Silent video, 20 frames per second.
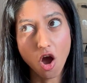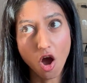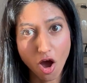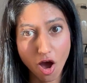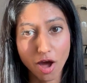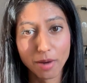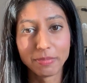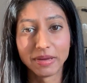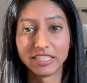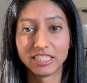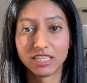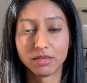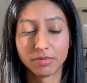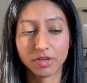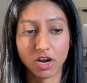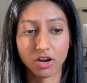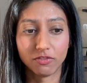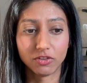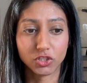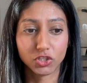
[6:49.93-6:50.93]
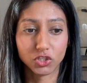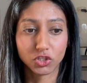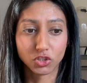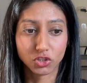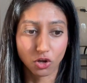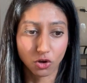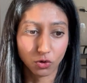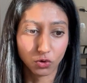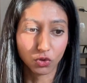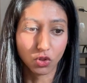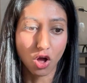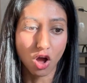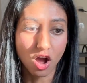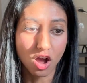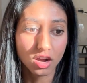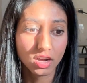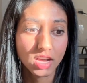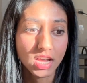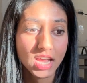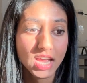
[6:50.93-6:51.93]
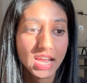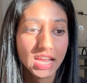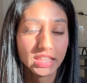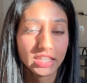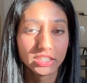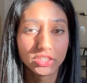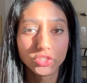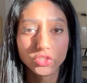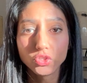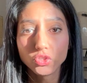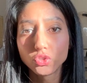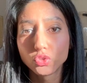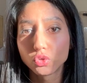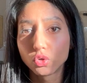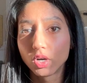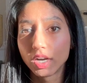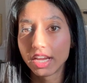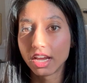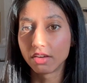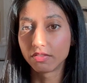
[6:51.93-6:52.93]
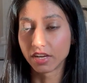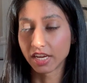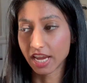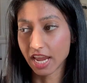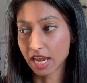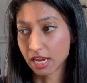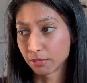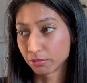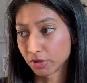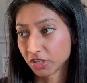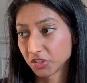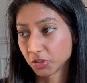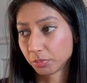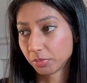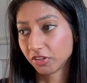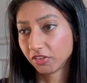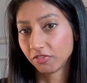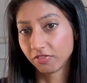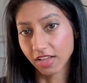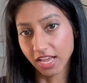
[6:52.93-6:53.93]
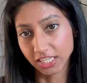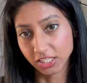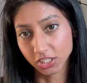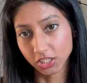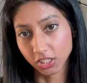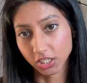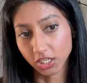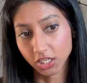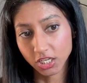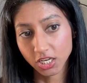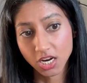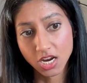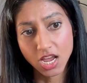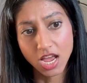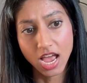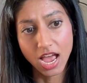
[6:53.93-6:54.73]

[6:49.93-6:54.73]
on my TBR for so long. This is a story of a Cambridge professor.